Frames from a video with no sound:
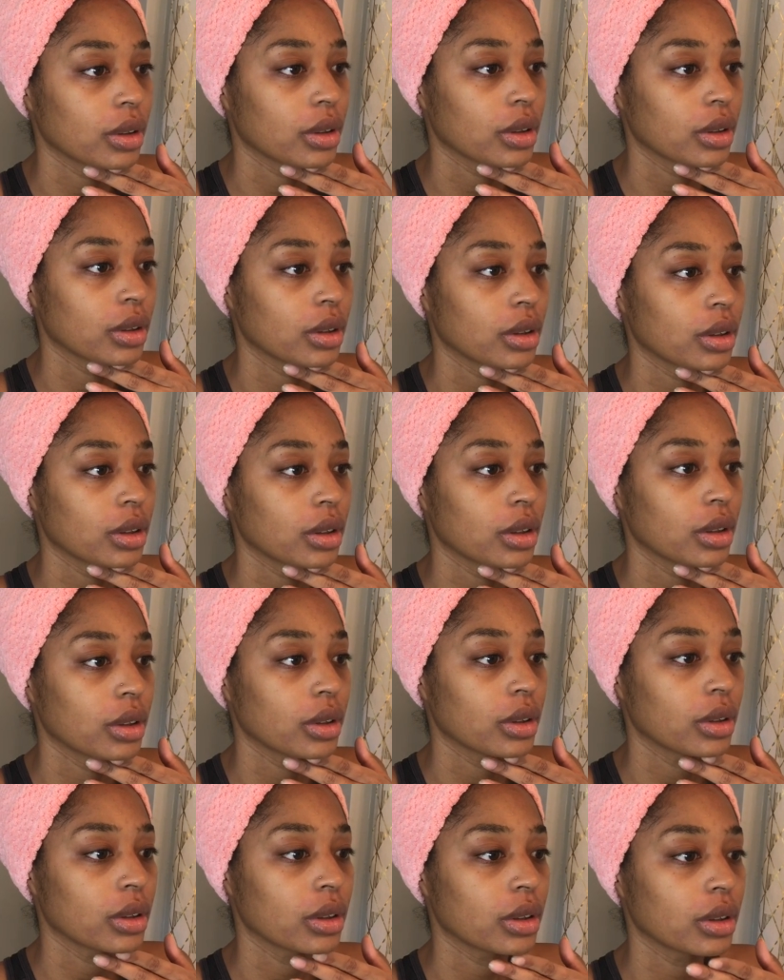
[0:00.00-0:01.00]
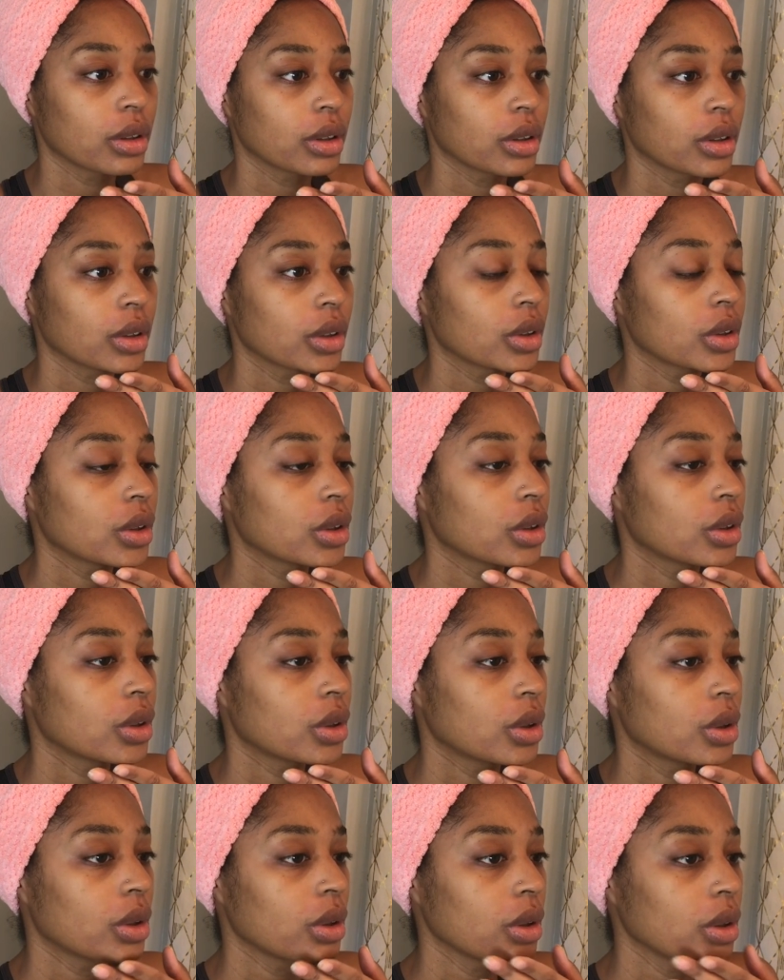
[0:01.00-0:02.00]

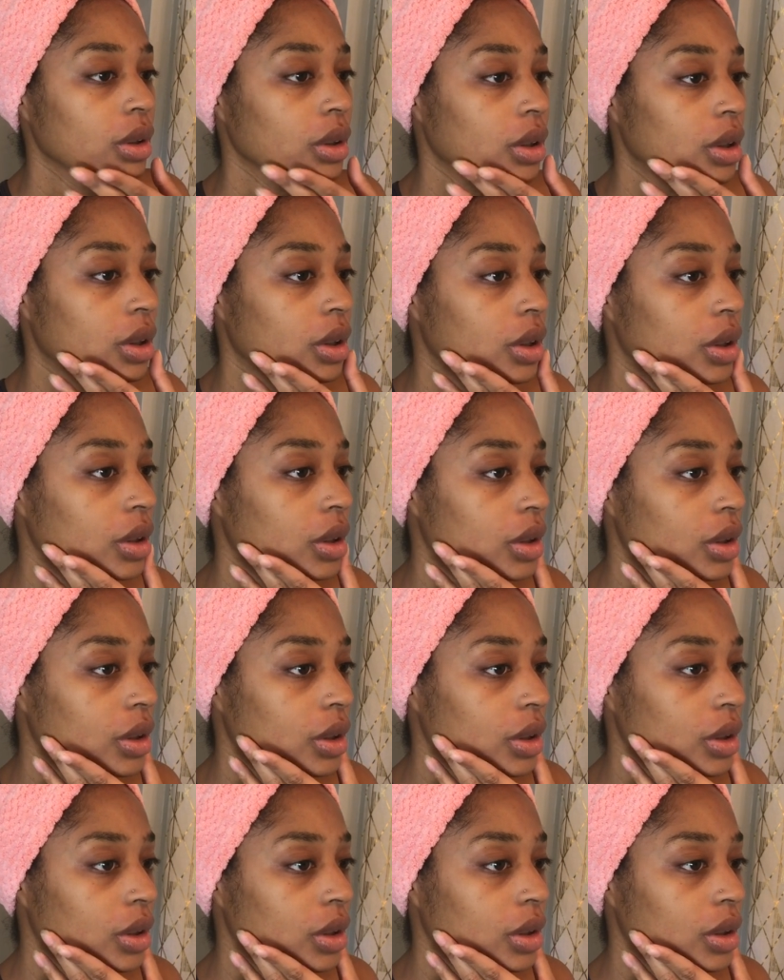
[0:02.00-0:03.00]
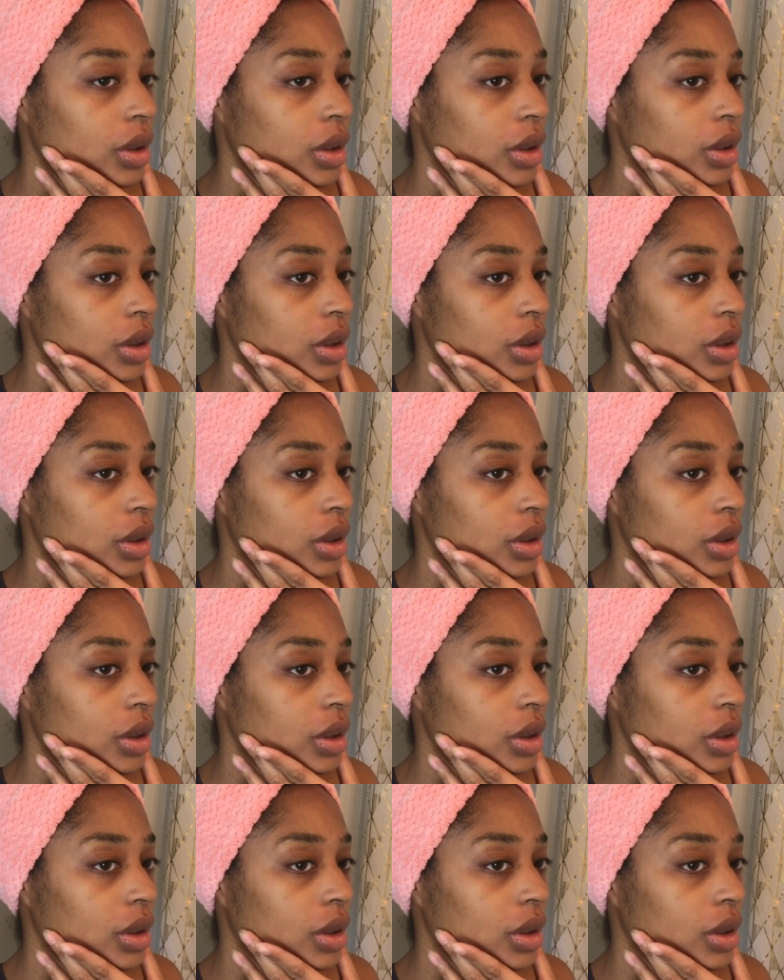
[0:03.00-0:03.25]
Nobody speaks.